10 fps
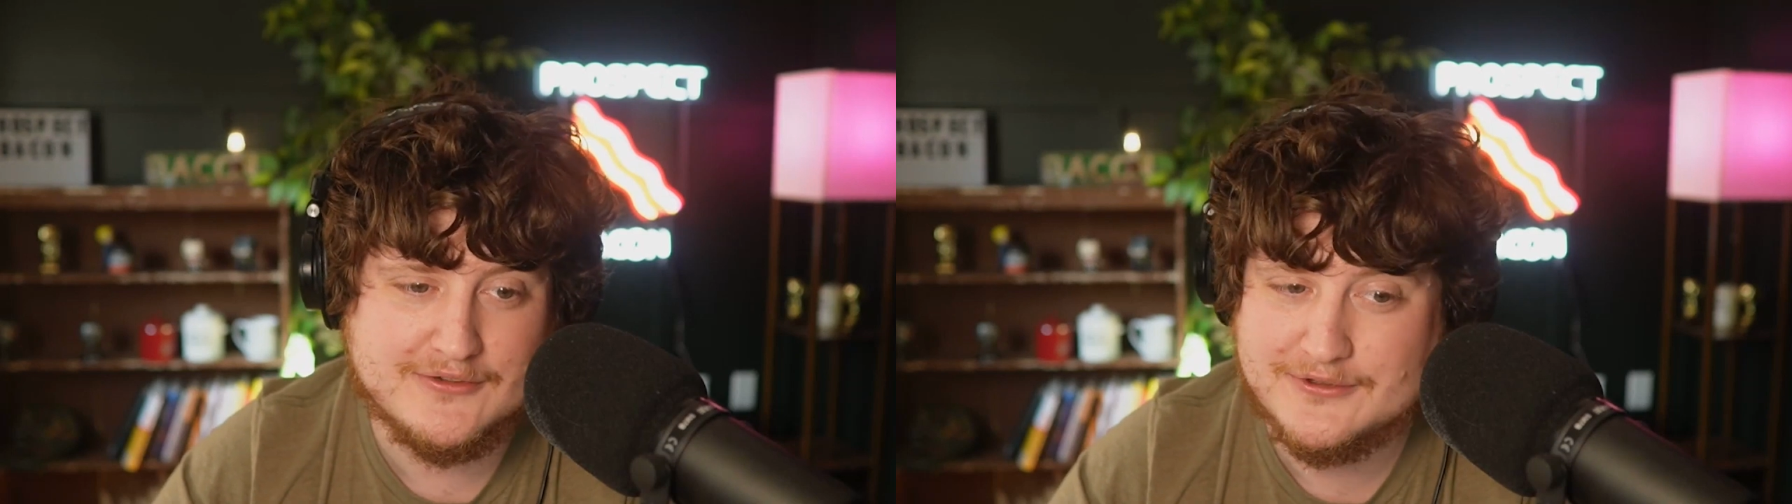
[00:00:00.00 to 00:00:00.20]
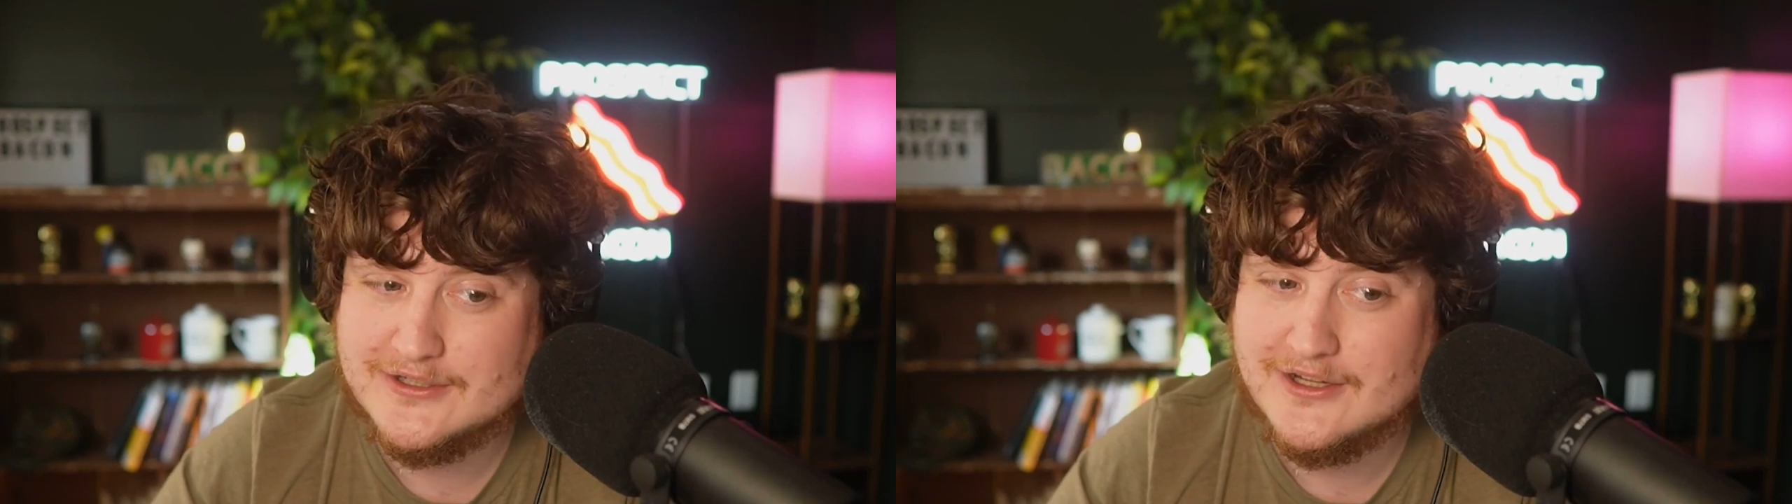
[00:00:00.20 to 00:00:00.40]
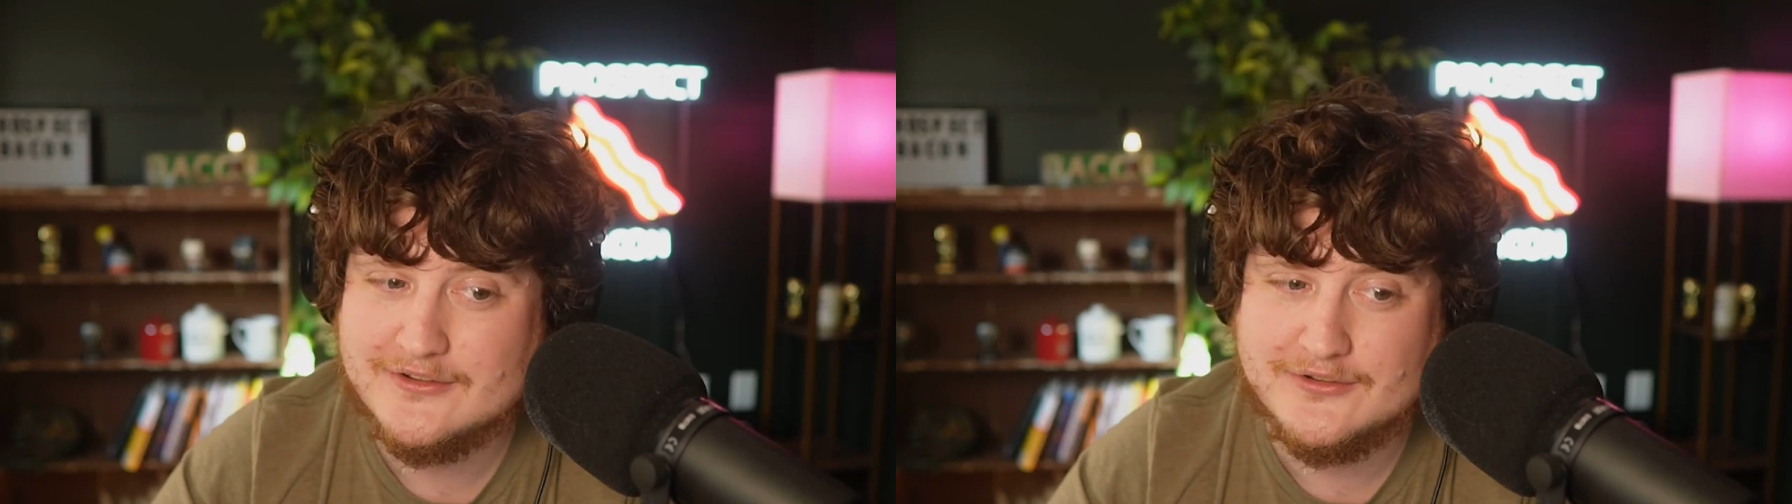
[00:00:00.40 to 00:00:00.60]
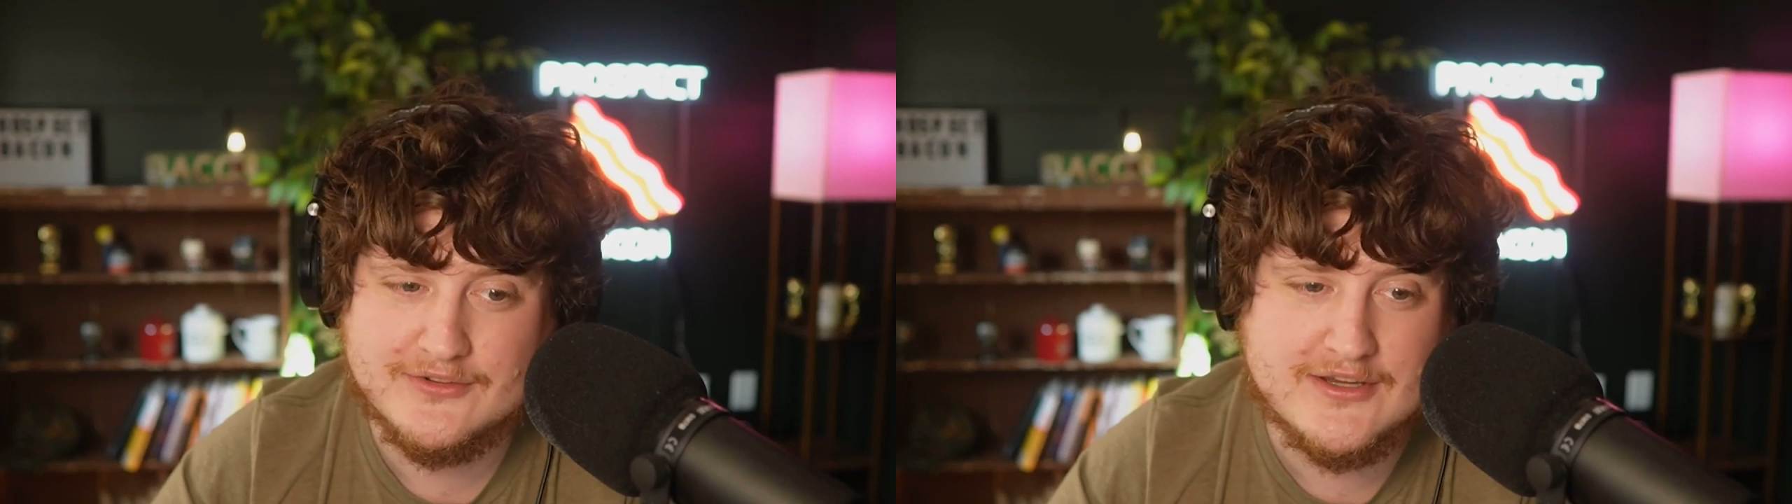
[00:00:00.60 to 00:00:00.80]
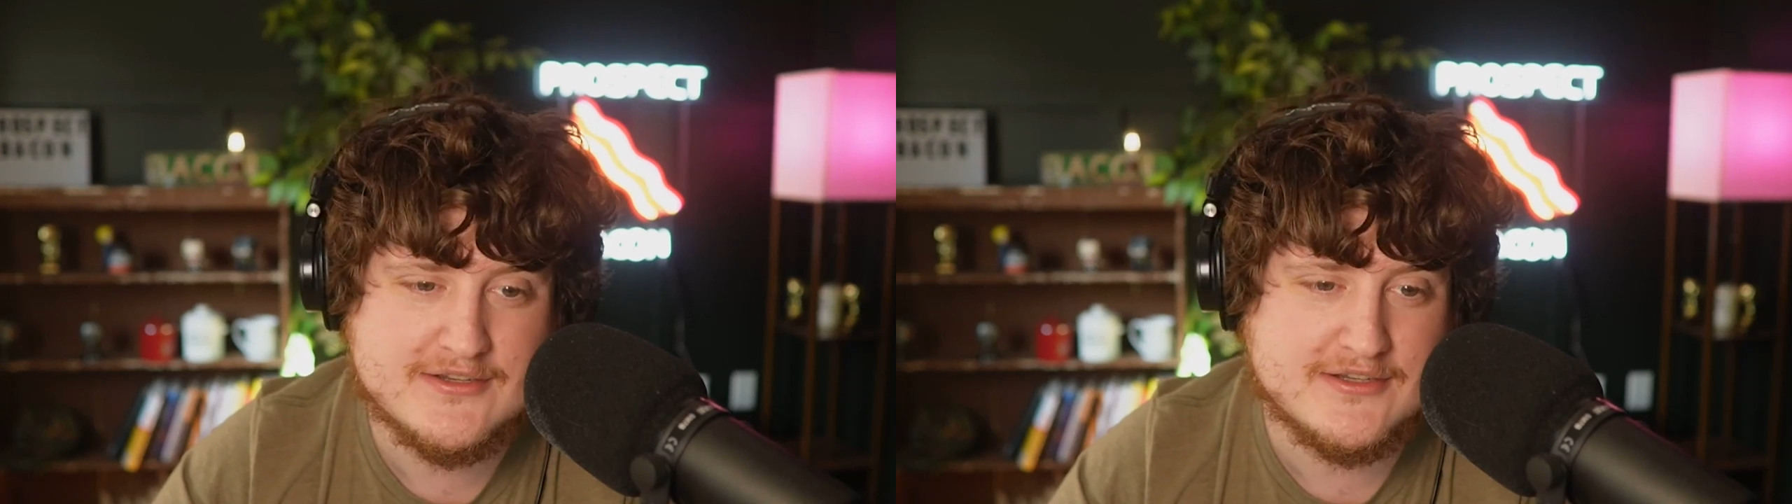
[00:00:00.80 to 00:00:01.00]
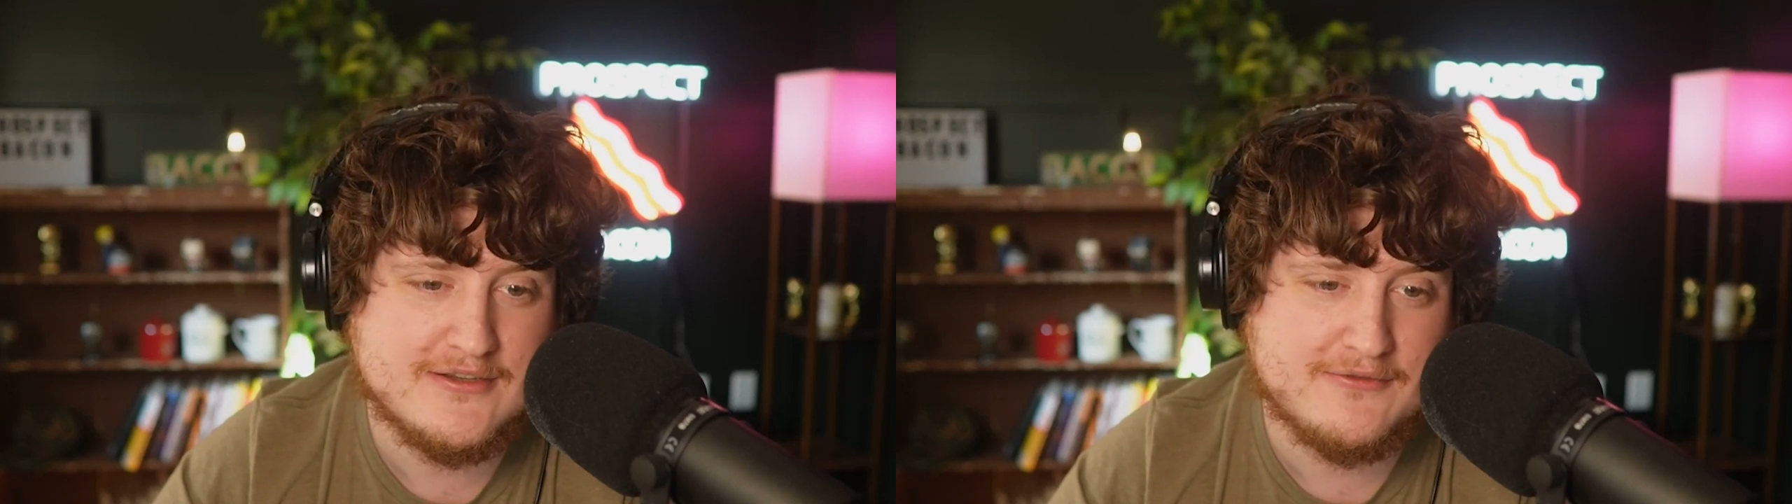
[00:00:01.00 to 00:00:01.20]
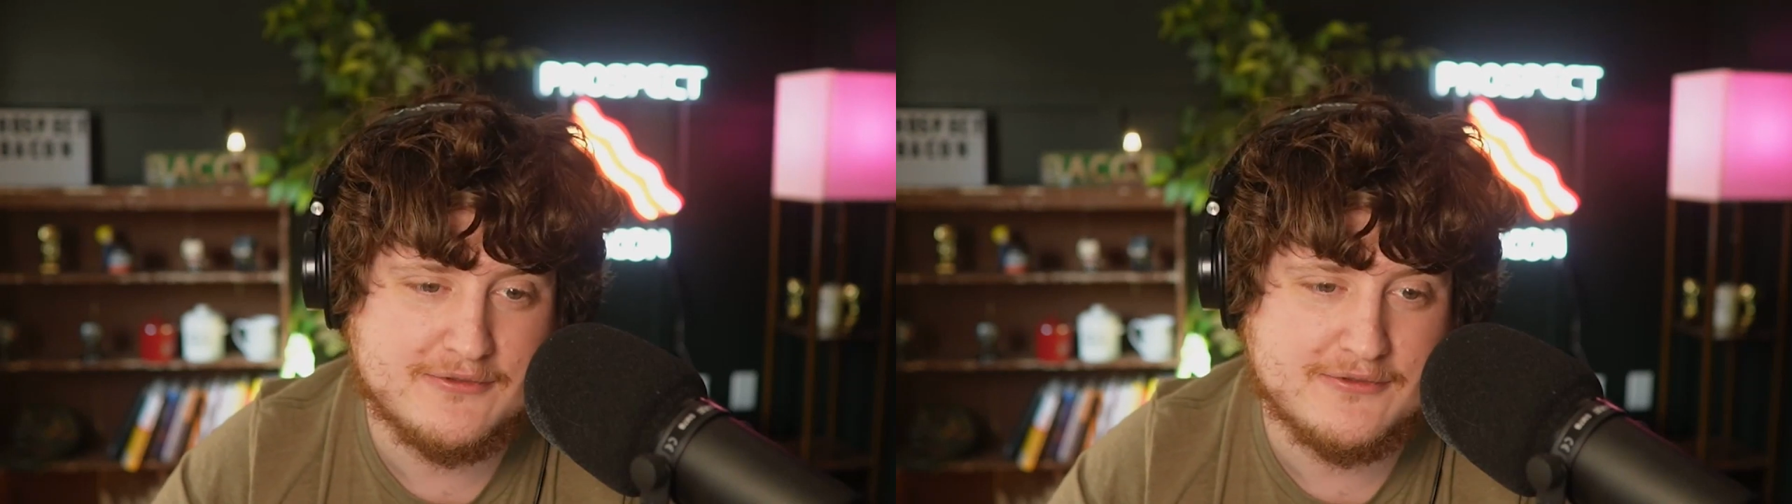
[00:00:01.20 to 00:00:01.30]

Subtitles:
free consultation,